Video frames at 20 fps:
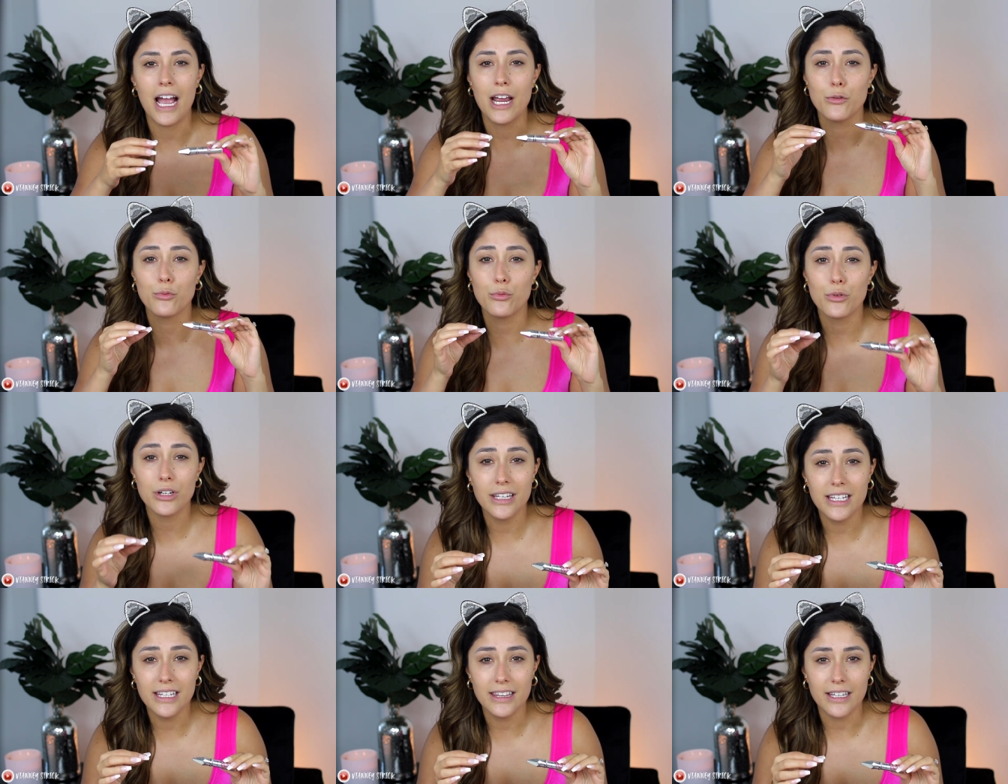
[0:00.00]
I
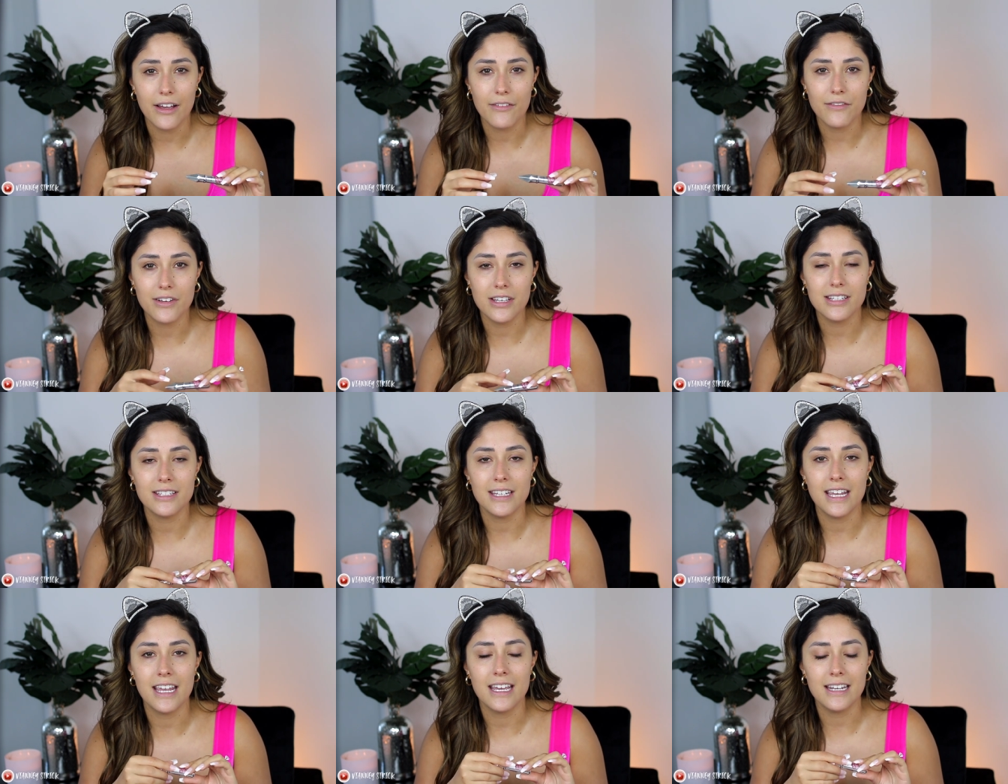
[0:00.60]
really love
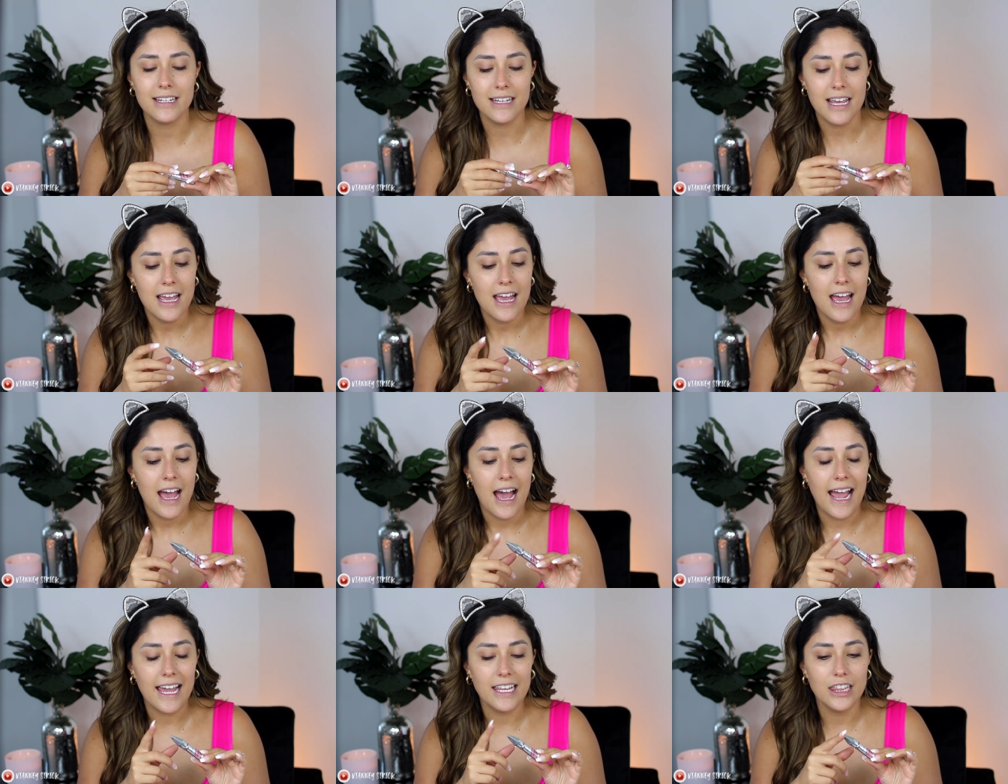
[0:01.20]
it and
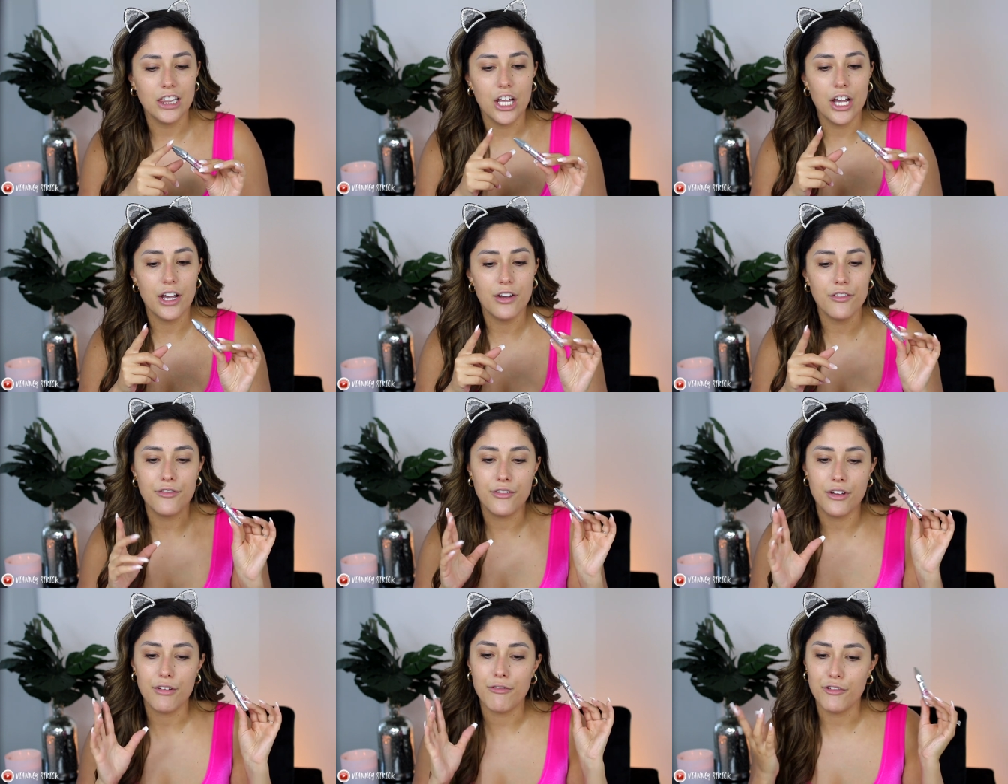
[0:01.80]
I
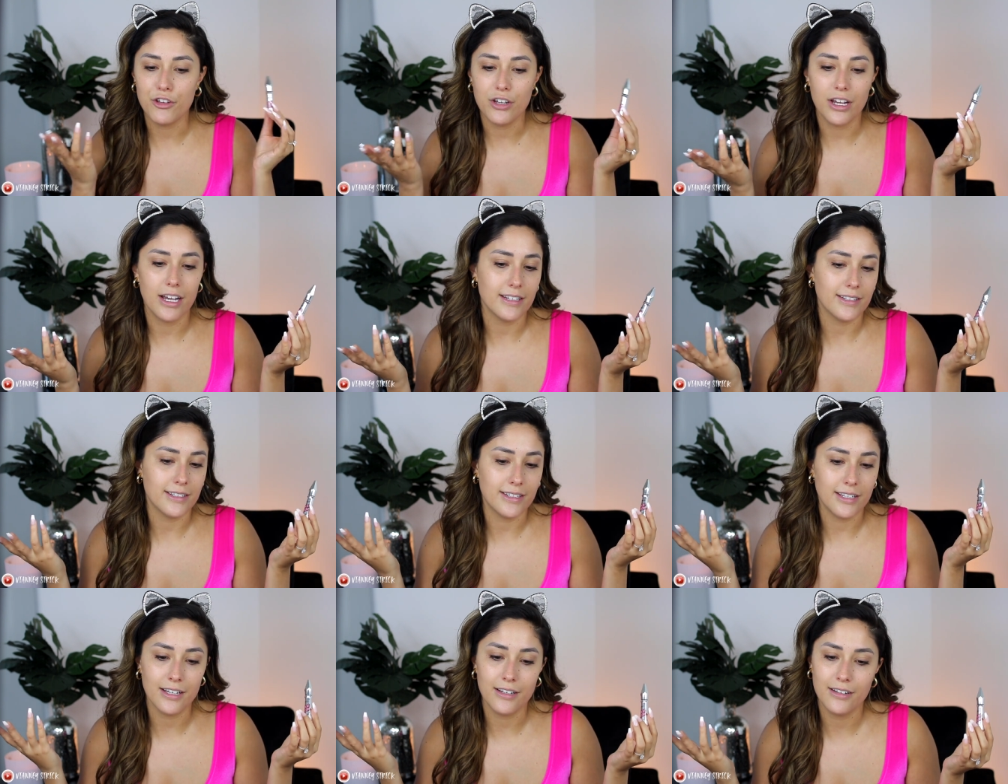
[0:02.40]
love if you
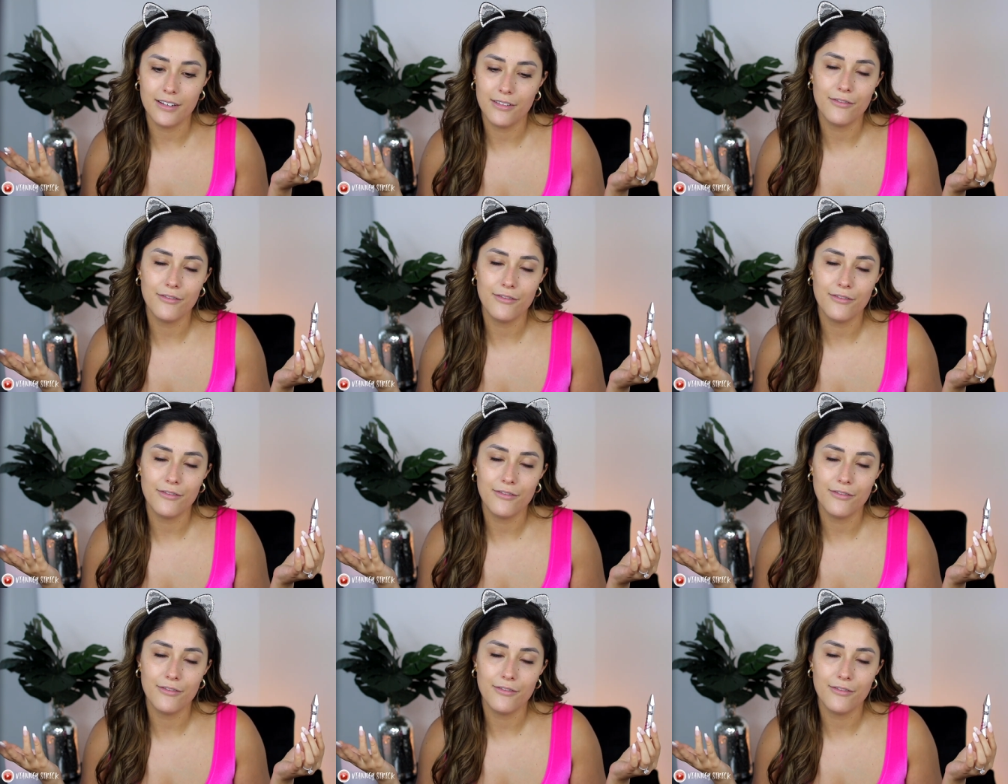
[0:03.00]
guys